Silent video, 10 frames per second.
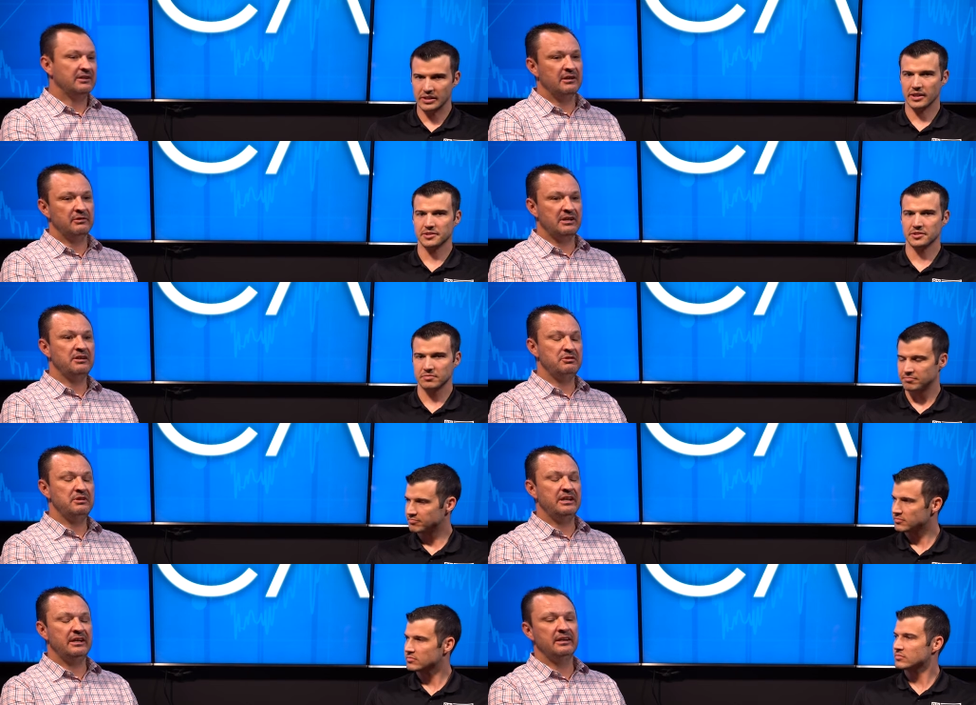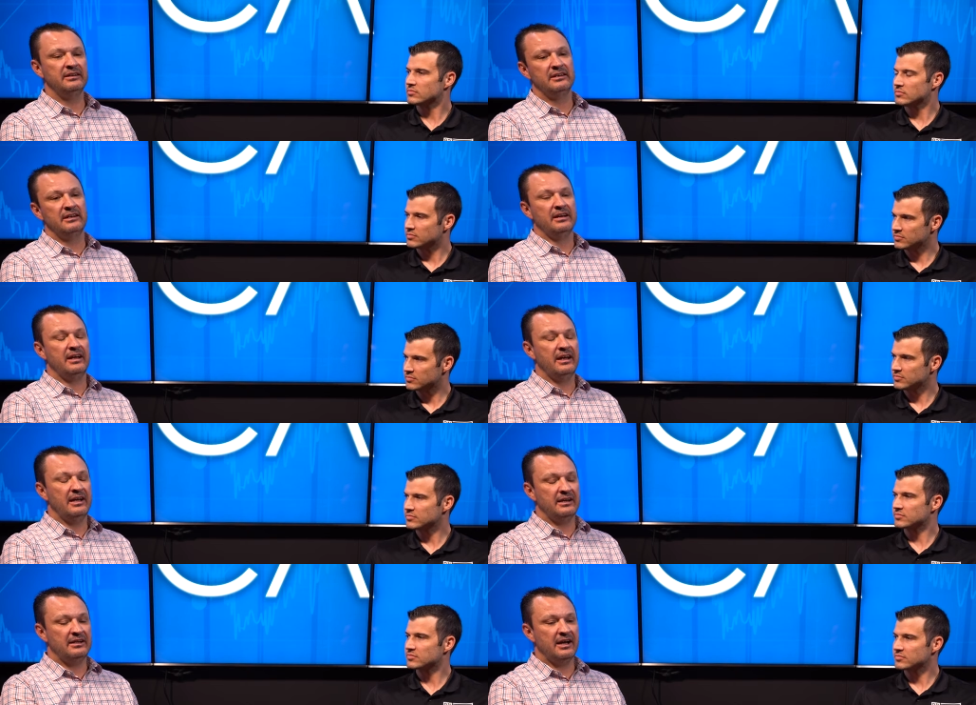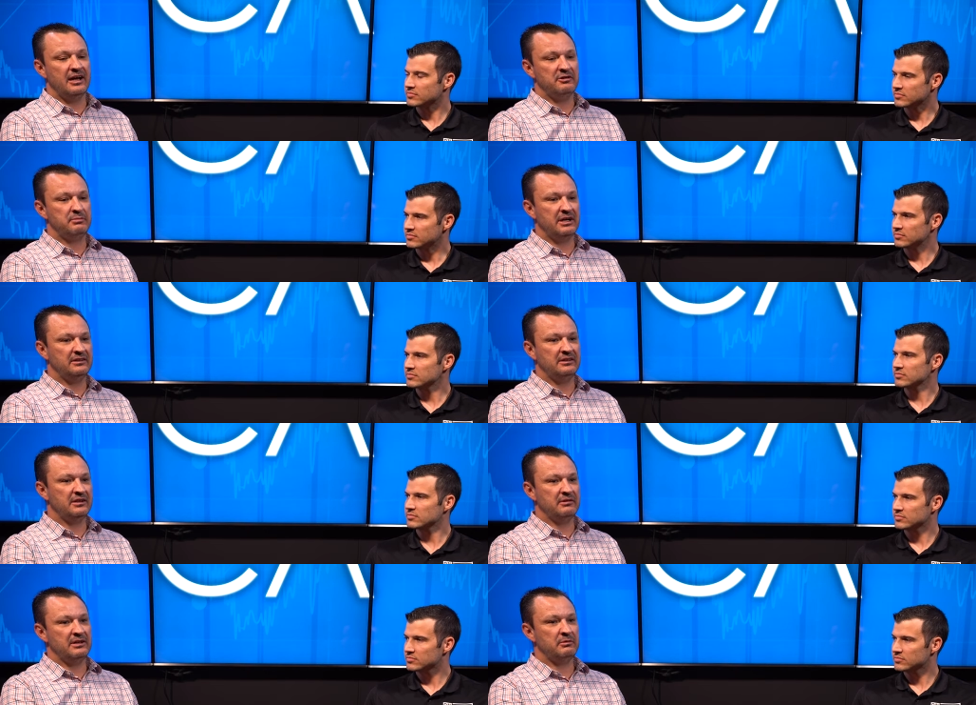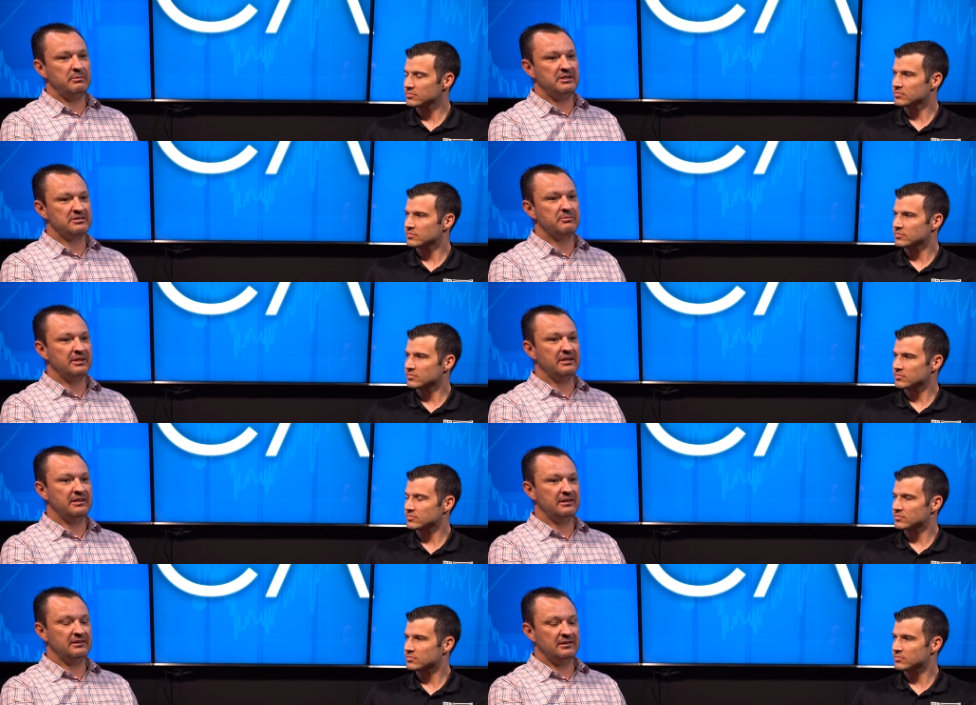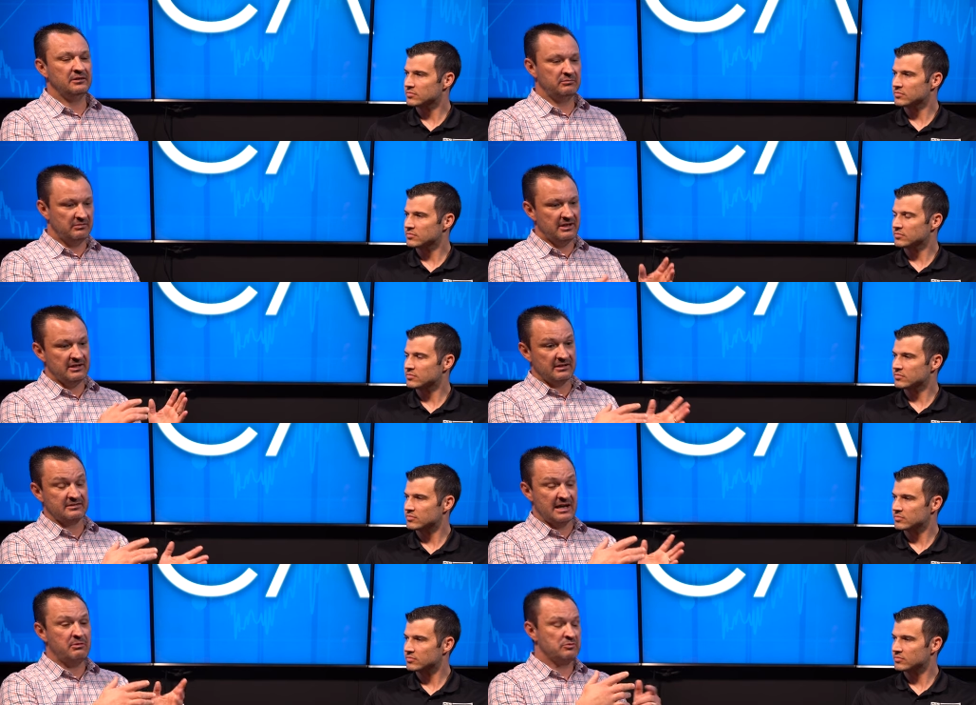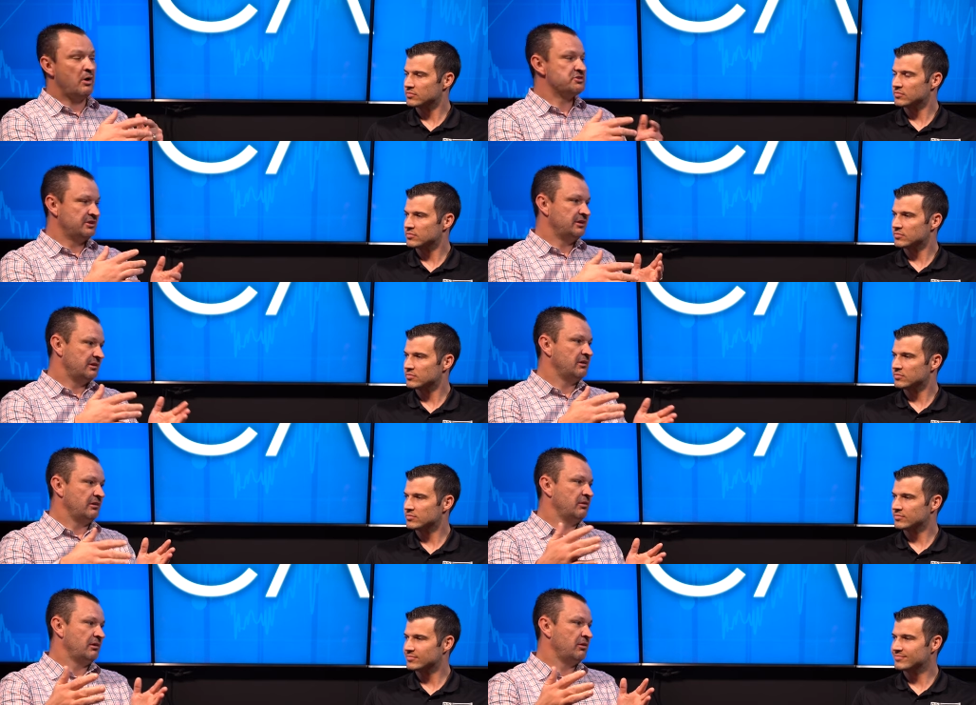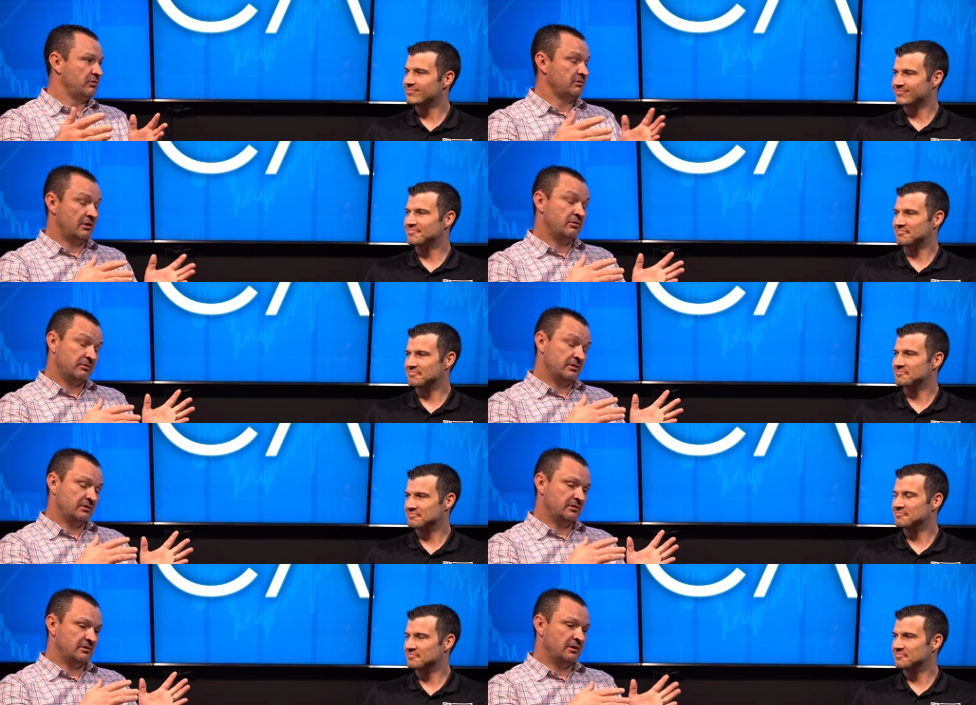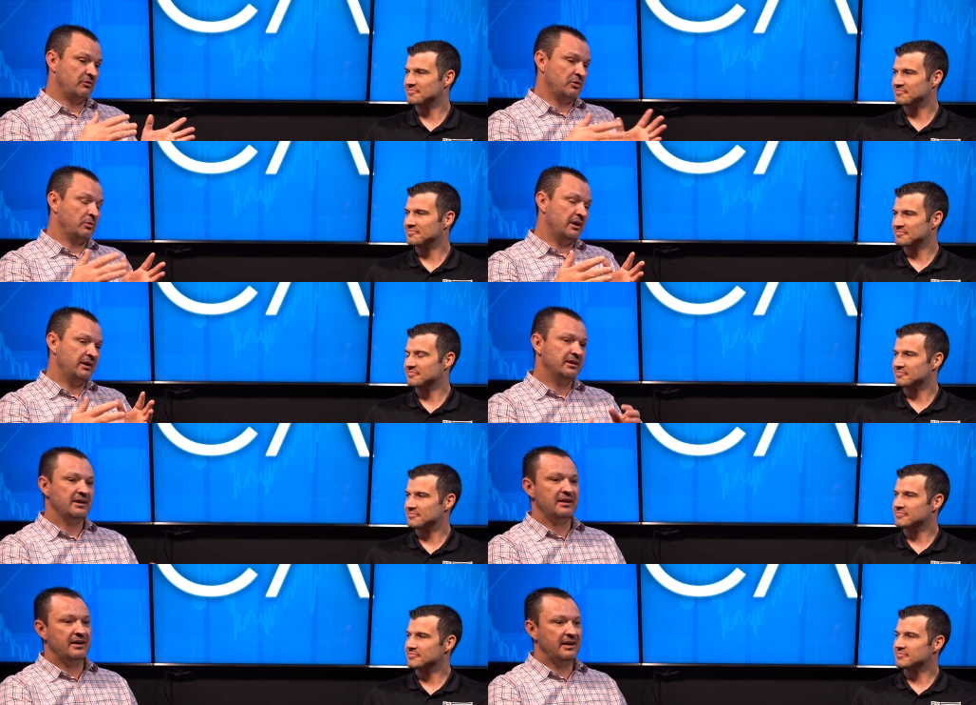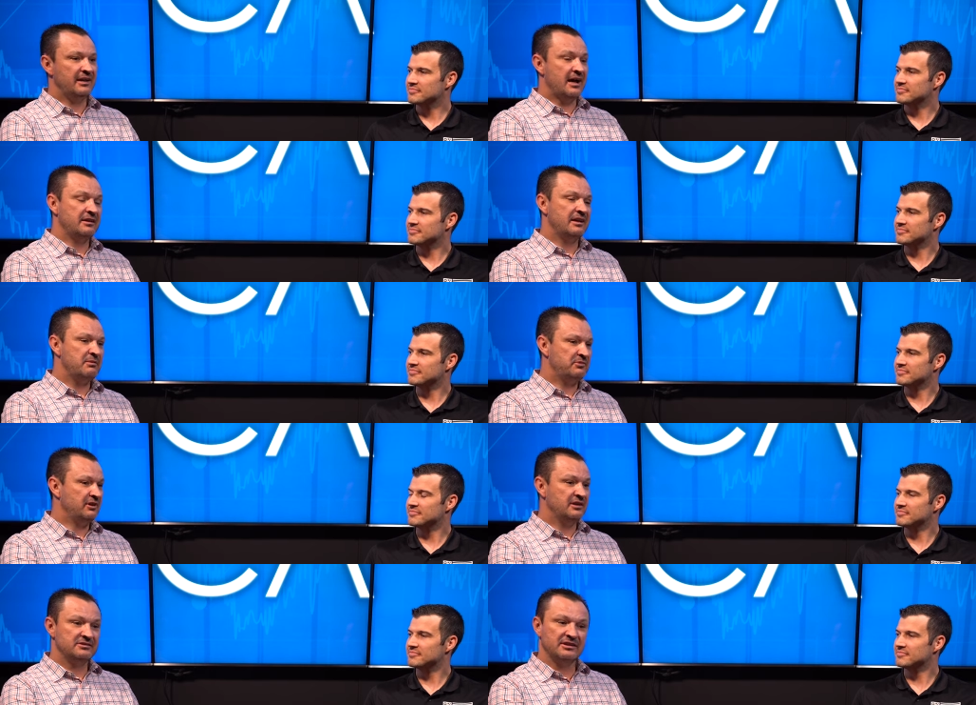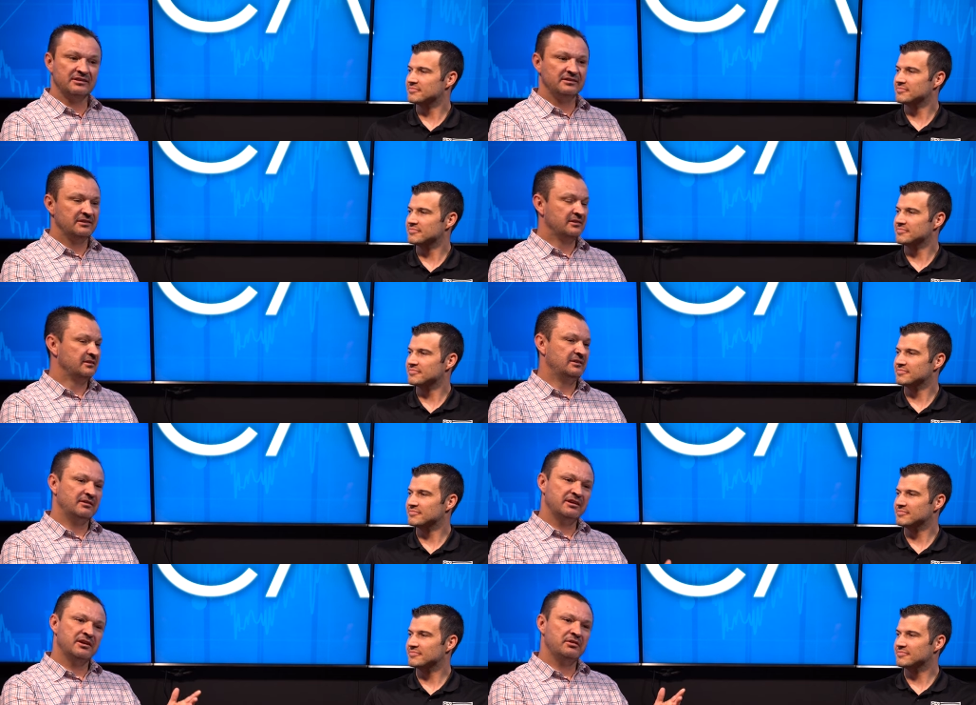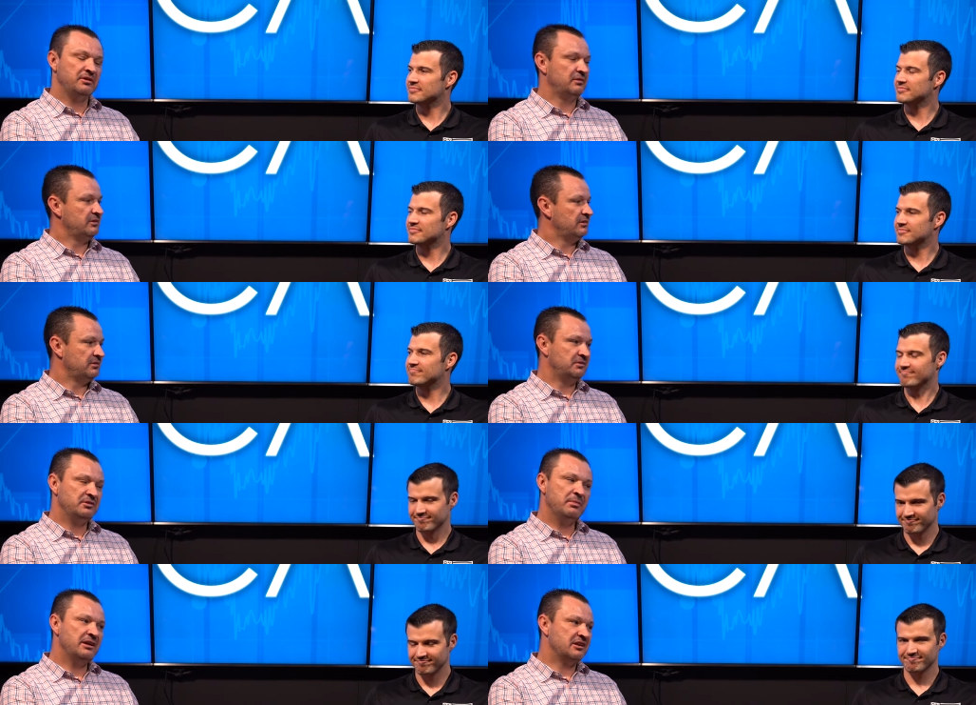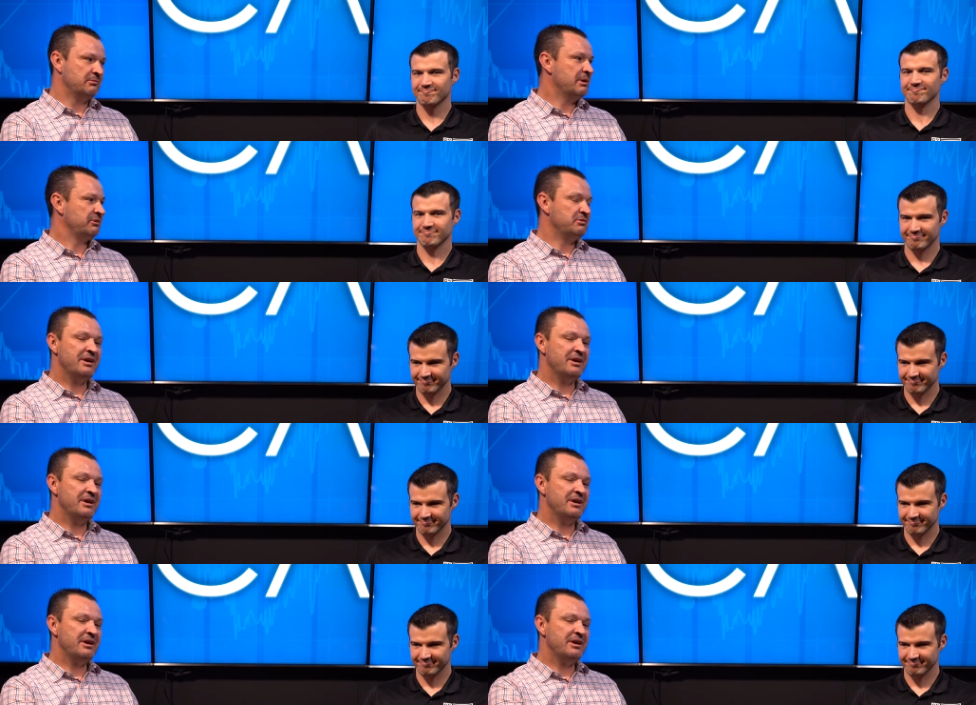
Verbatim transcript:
Speaker 1: You know, and, and you did hit it. And uh, but you know, it would have been something that the, you know, because I was watching it the whole, along the along the way, and I'd have came to you and said, you know, hey, Cody, you, you made a commitment.